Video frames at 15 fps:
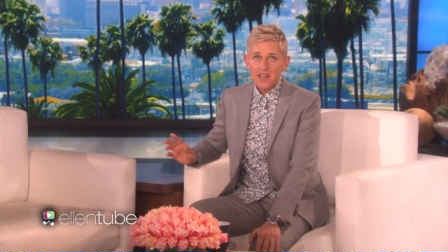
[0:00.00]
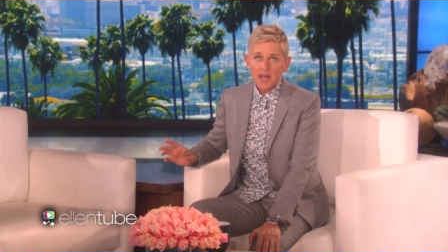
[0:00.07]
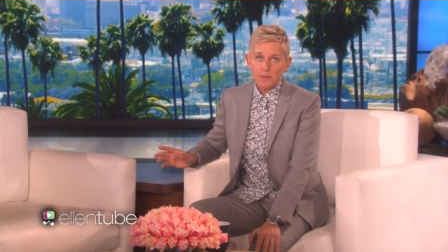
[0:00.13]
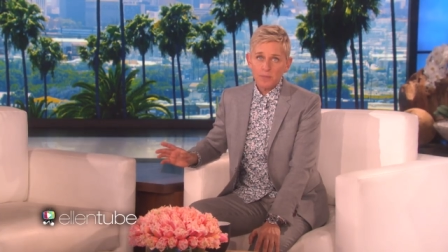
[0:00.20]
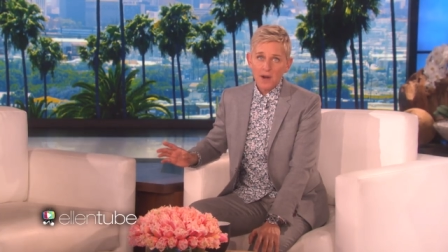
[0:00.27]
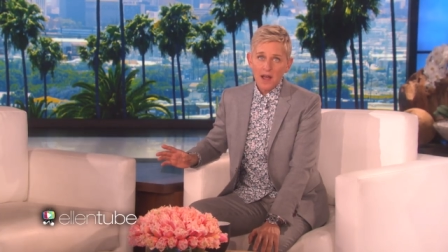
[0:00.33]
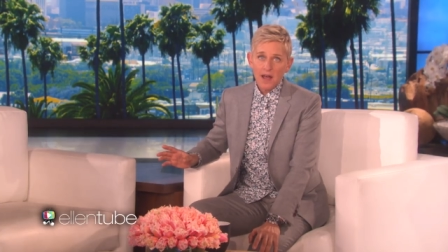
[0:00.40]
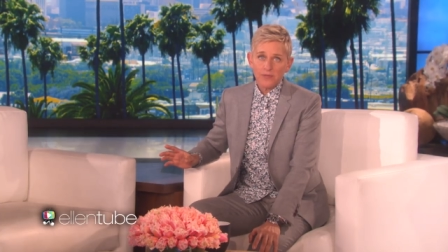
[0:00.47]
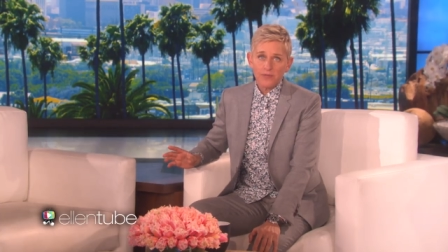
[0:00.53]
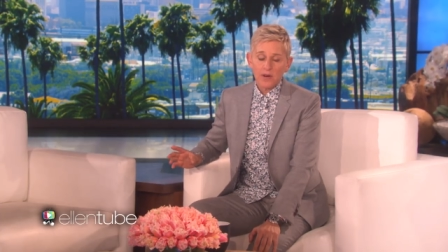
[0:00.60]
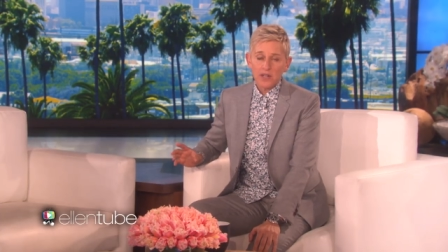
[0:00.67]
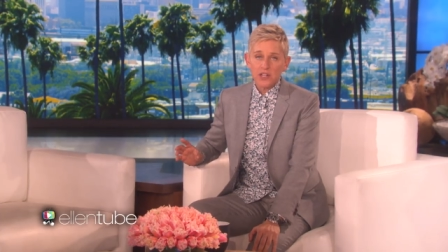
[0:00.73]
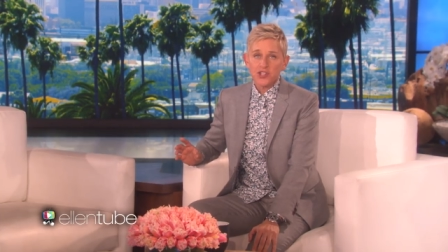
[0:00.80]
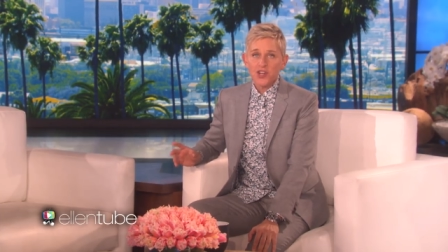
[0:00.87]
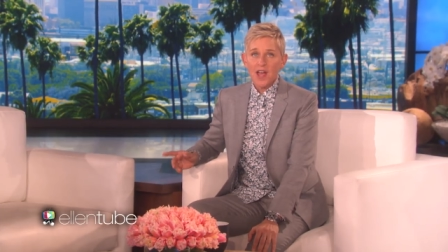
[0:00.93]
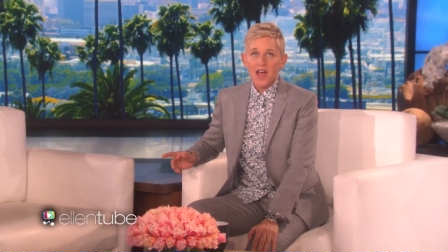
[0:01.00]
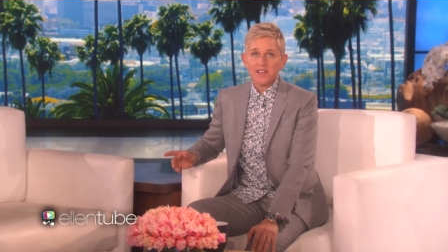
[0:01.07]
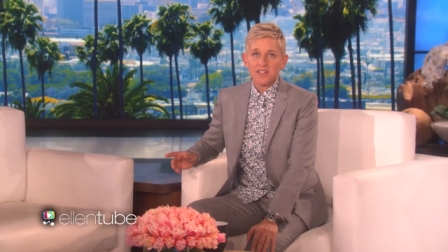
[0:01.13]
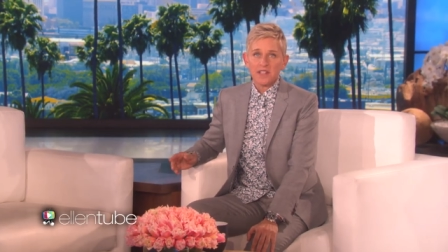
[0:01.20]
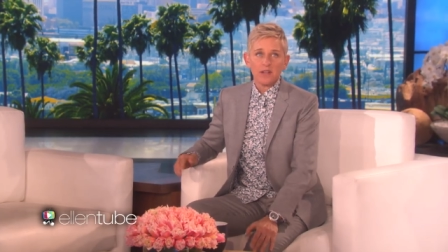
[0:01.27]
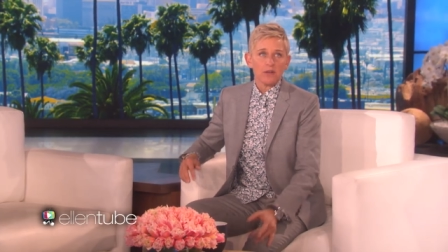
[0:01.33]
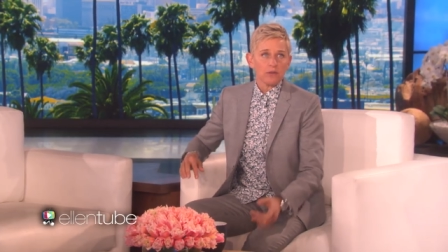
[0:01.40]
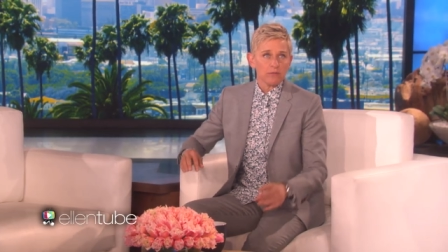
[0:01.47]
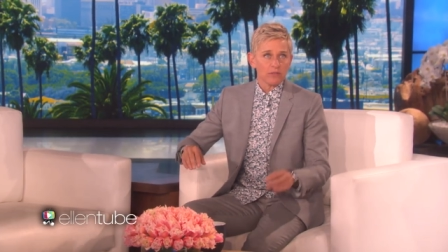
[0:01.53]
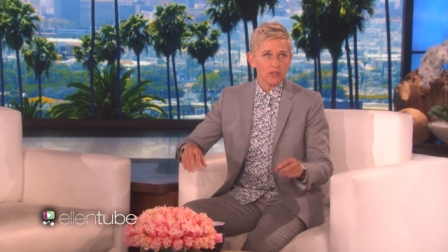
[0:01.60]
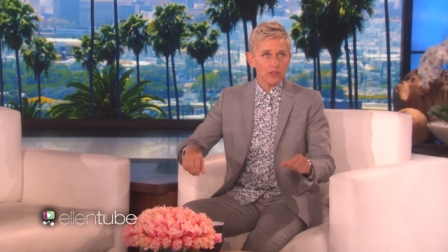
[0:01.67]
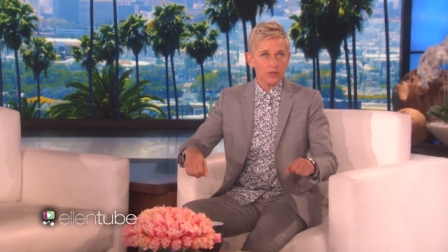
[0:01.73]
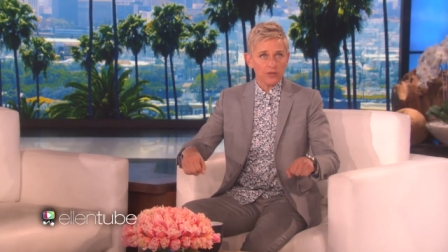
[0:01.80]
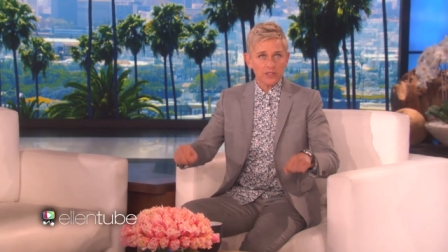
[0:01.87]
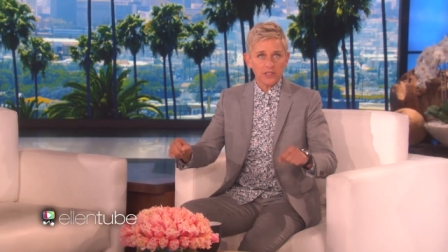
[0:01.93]
Zach Braff on a jazzy, or
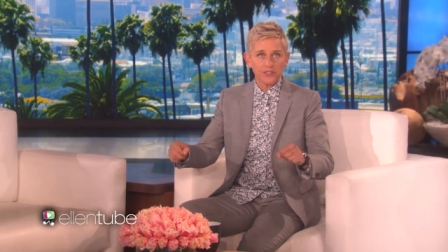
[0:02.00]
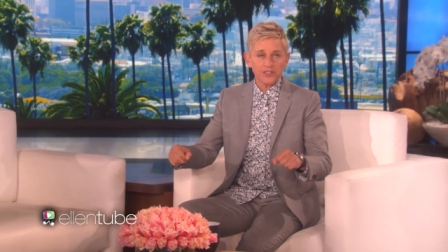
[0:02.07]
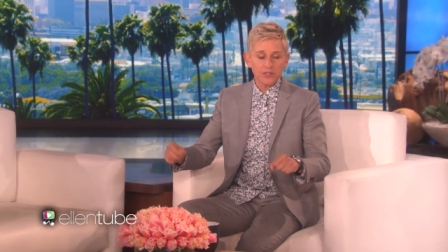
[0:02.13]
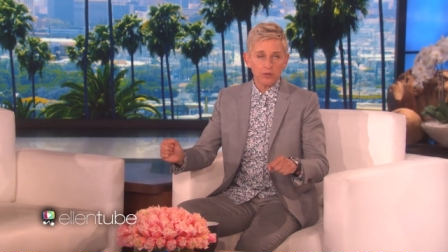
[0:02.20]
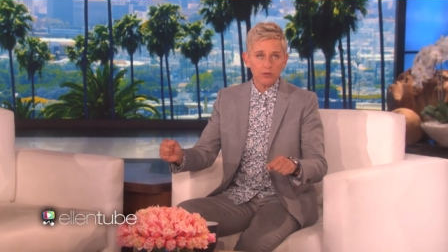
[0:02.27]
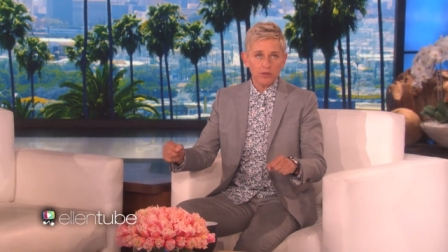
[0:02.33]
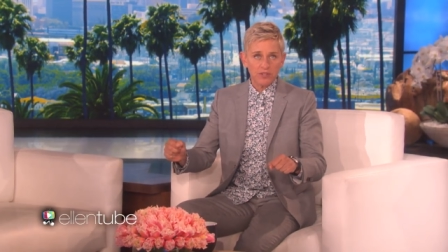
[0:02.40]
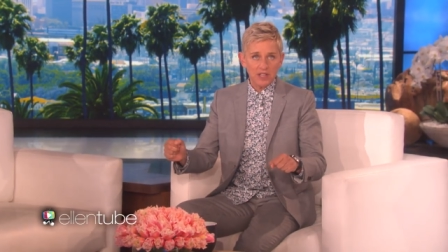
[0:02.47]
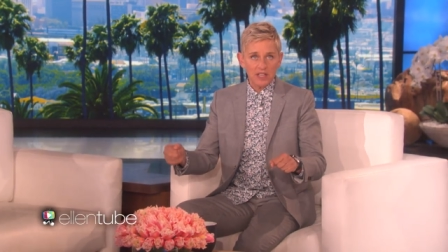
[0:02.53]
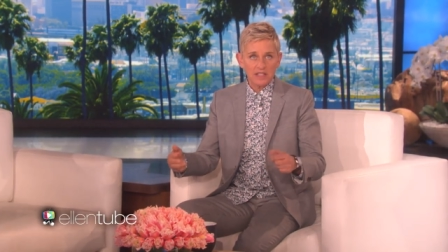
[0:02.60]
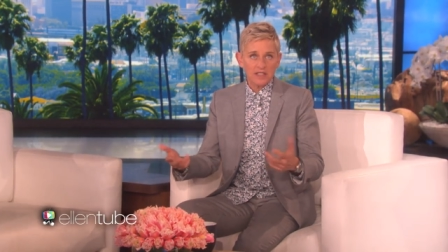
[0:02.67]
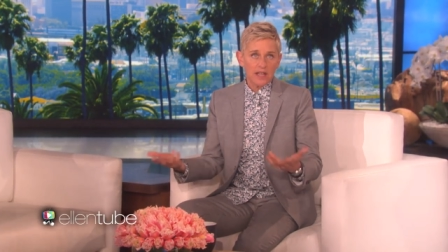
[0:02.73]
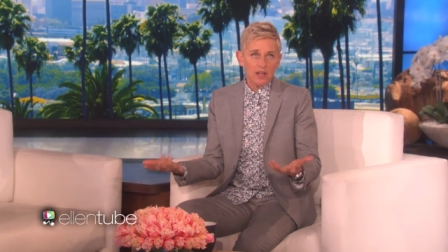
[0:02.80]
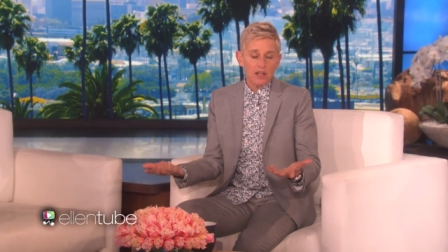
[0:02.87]
those little scooter things.